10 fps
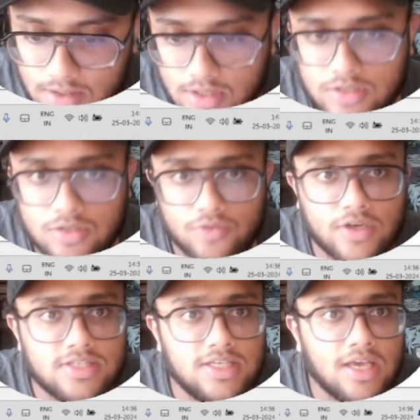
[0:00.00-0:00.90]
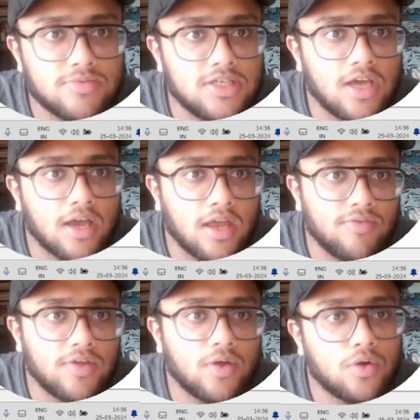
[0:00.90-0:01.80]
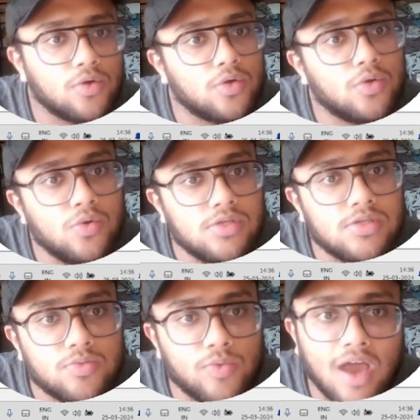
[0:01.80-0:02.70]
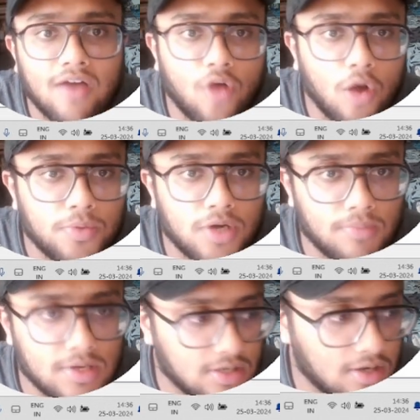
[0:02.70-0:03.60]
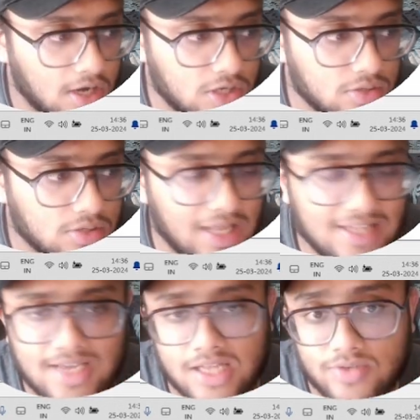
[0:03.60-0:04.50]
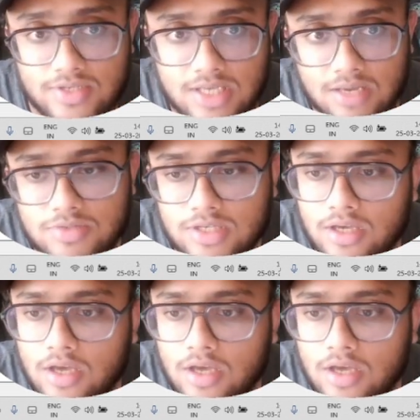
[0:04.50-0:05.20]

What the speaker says: So for CMC, again we go to tools, we have computed muscle control, that stands for CMC.